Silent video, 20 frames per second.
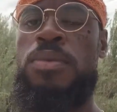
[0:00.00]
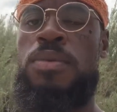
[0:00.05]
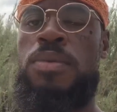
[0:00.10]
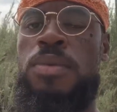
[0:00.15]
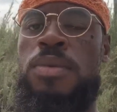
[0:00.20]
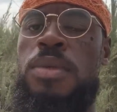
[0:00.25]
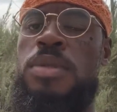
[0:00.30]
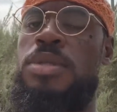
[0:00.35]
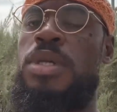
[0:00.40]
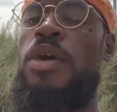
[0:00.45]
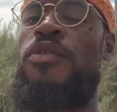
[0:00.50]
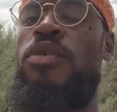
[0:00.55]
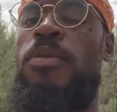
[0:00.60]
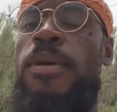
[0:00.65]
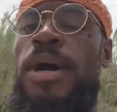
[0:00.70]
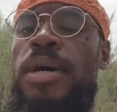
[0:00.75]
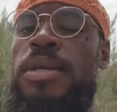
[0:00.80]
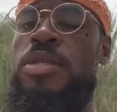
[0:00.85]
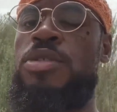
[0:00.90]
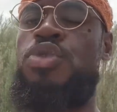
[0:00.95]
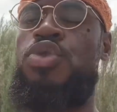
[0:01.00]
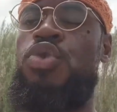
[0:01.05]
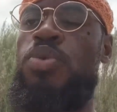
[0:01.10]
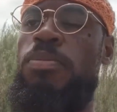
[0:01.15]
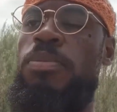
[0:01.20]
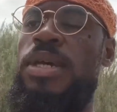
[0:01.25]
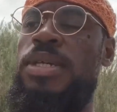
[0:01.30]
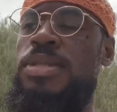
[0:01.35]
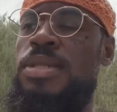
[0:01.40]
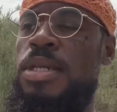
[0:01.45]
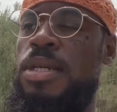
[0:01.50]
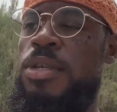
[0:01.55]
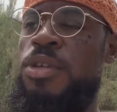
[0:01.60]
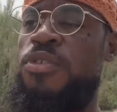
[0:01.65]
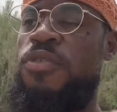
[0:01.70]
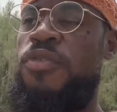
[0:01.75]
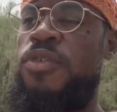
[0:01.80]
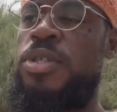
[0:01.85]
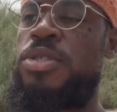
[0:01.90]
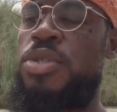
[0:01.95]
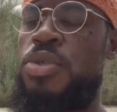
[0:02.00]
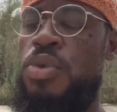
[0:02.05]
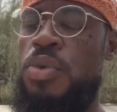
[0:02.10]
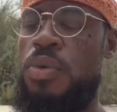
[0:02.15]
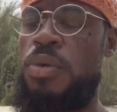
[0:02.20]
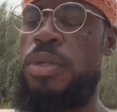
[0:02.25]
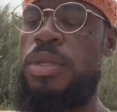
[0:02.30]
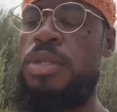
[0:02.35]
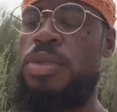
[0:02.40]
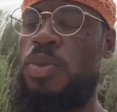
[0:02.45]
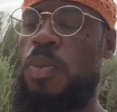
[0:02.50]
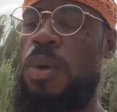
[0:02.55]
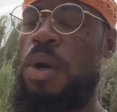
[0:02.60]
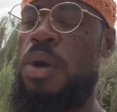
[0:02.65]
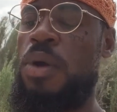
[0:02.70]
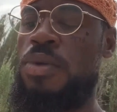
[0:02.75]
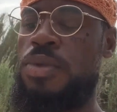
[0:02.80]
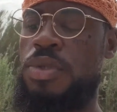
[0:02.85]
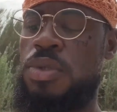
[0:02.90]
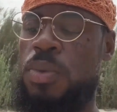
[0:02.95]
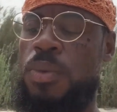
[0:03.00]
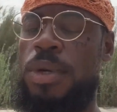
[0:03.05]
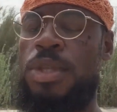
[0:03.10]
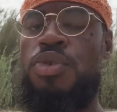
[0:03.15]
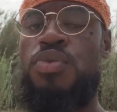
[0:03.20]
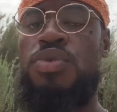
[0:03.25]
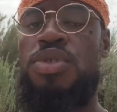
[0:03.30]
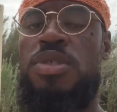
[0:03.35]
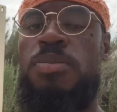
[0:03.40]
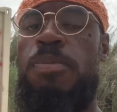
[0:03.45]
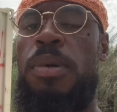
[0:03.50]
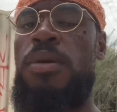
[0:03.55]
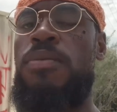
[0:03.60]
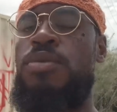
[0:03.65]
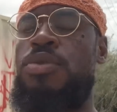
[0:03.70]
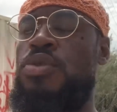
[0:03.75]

Because everybody's too busy in the physical in this world, so when you spirit